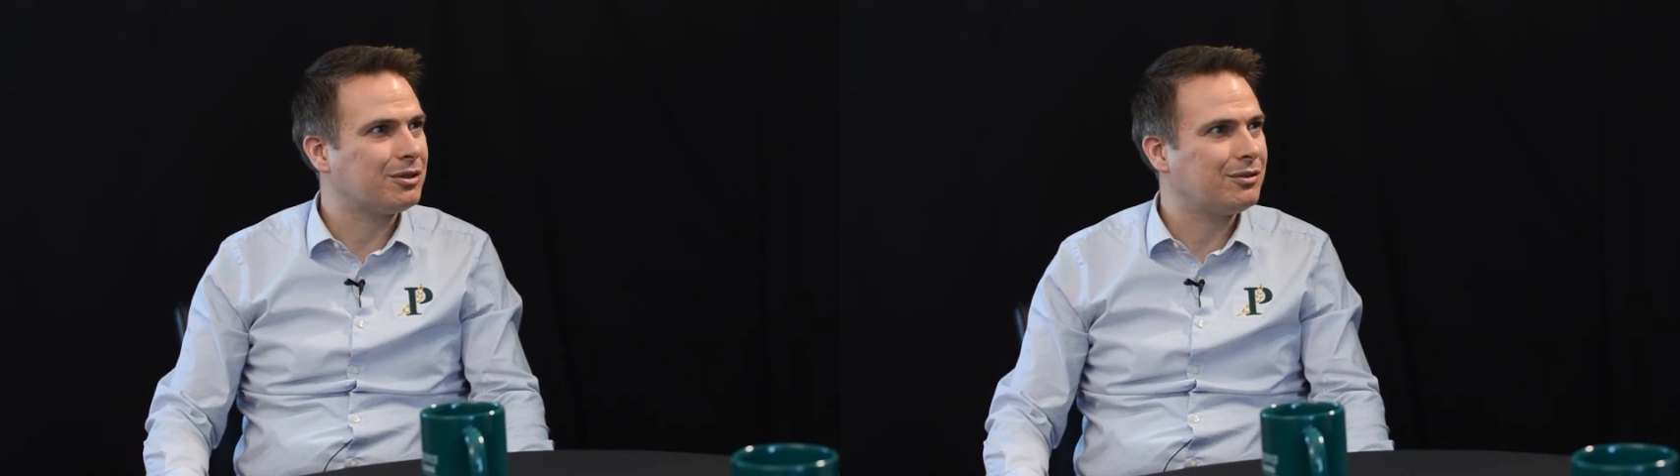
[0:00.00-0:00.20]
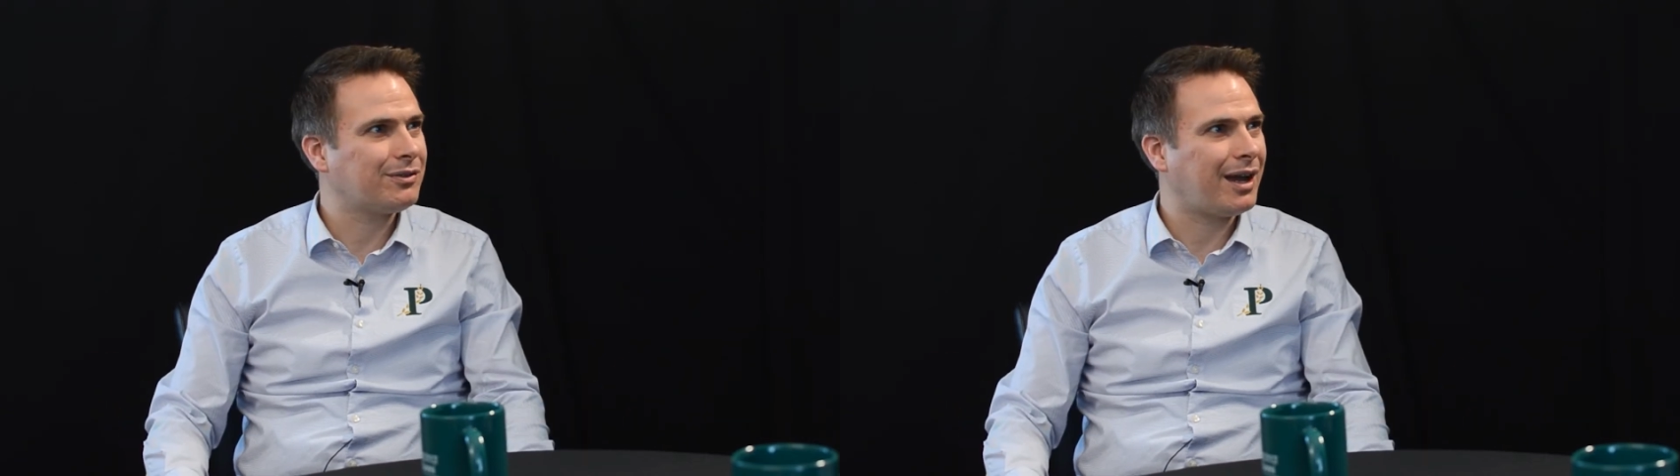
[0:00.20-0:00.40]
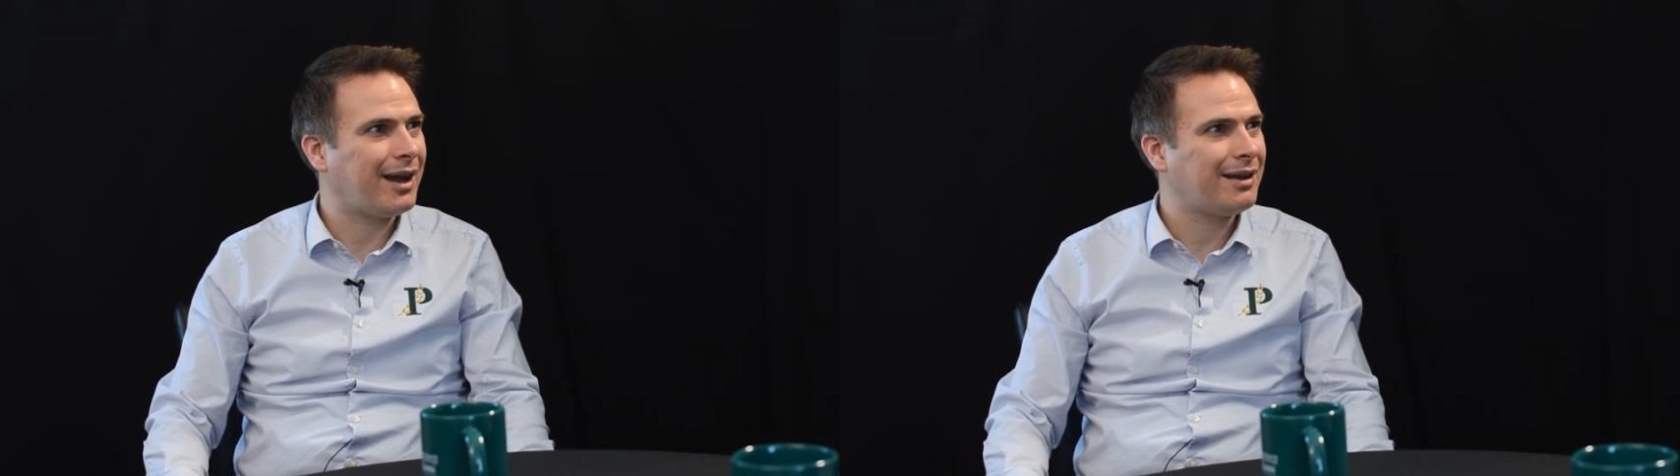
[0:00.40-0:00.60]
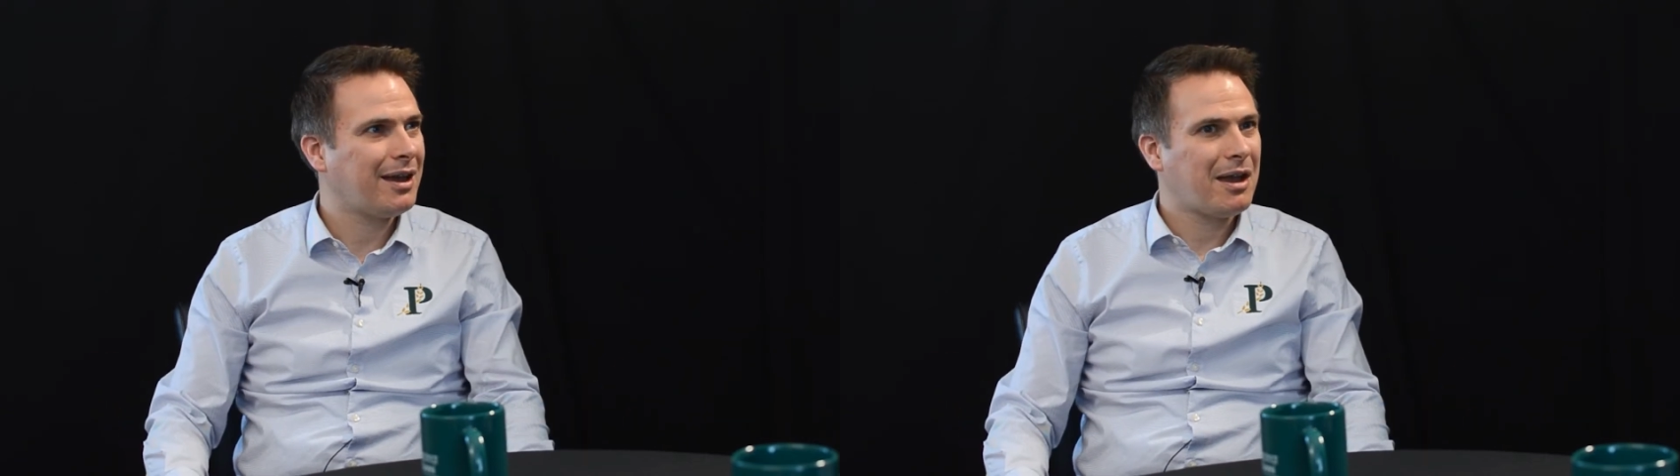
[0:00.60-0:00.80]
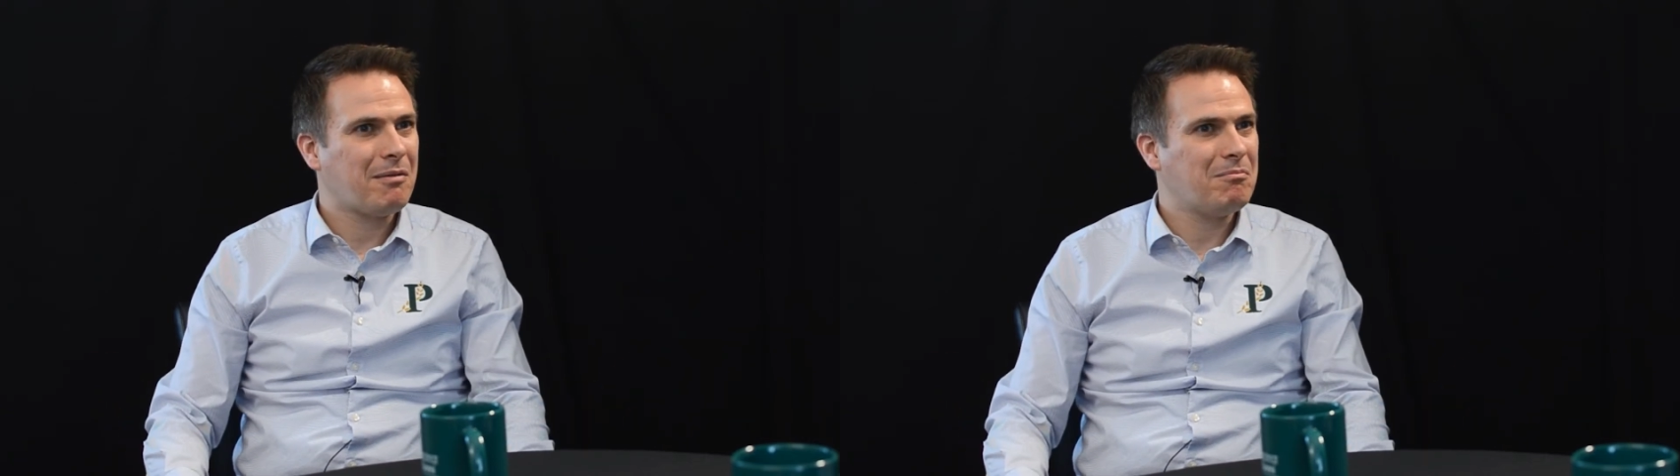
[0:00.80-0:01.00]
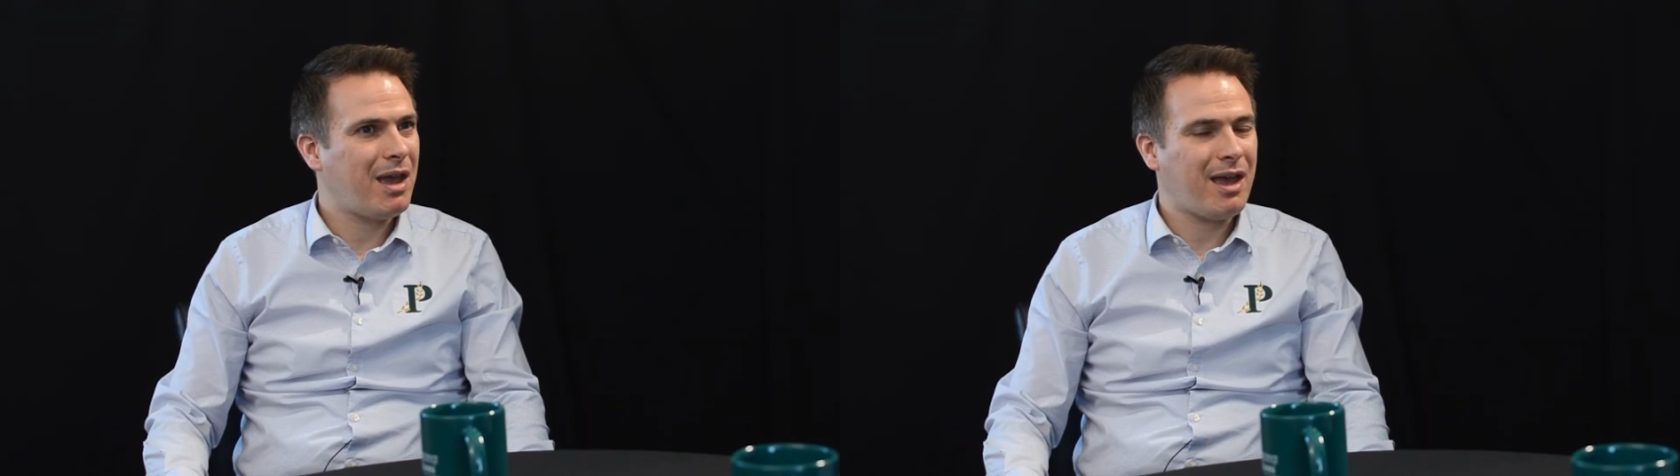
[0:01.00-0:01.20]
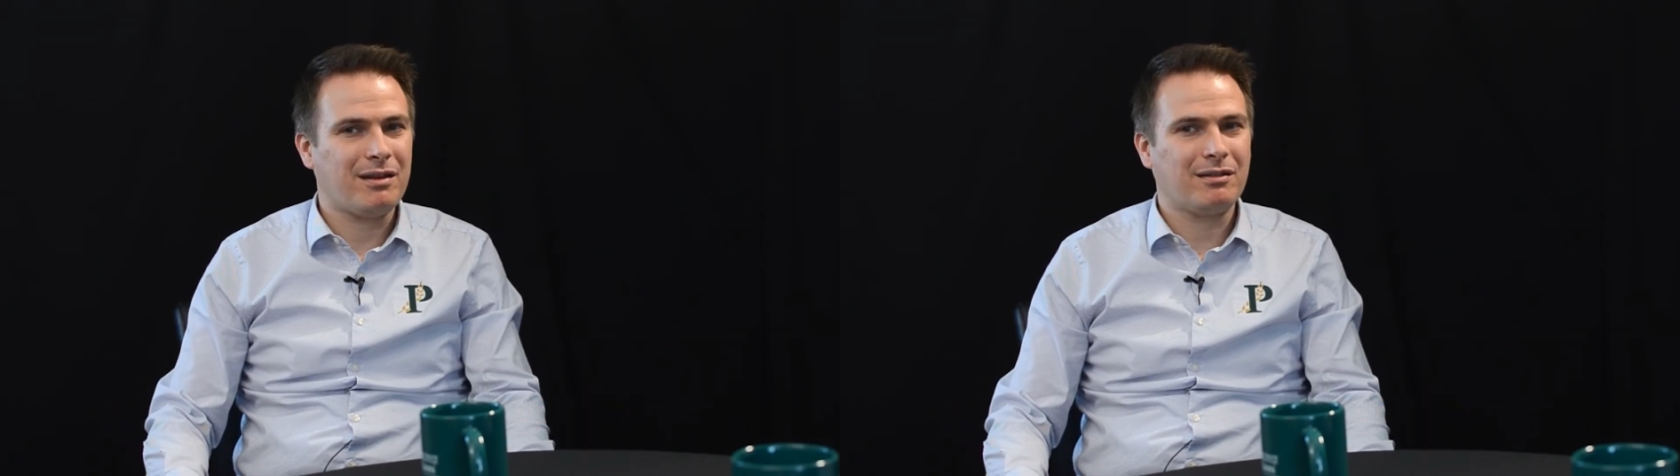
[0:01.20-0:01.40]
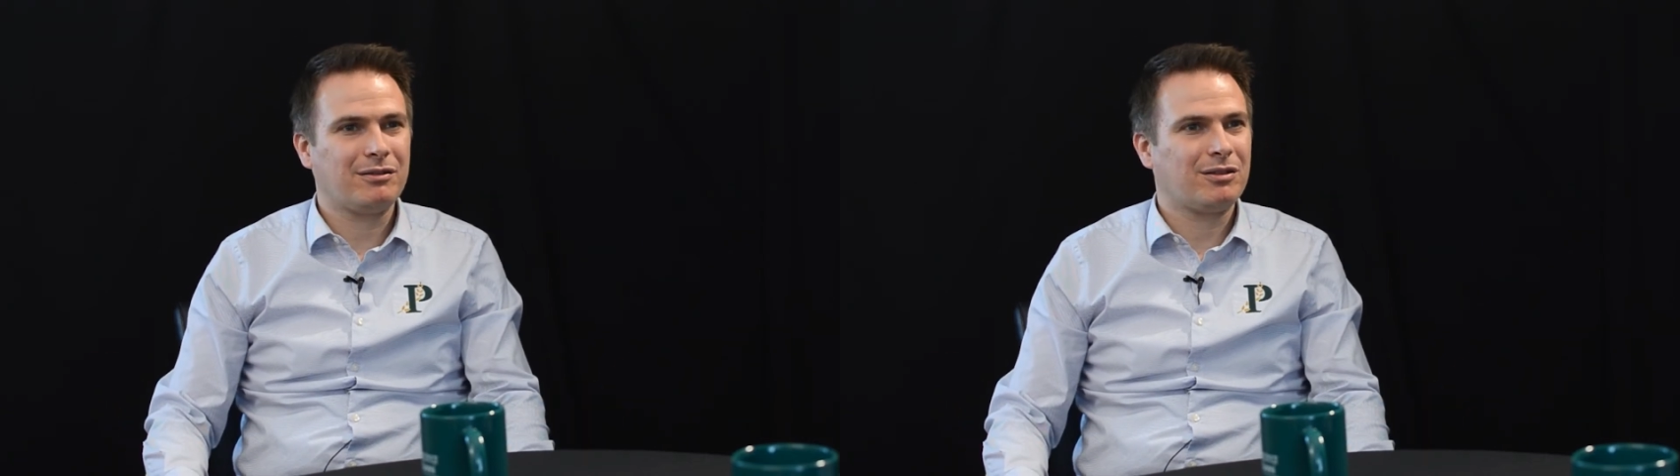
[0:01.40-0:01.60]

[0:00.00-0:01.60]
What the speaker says: You've got men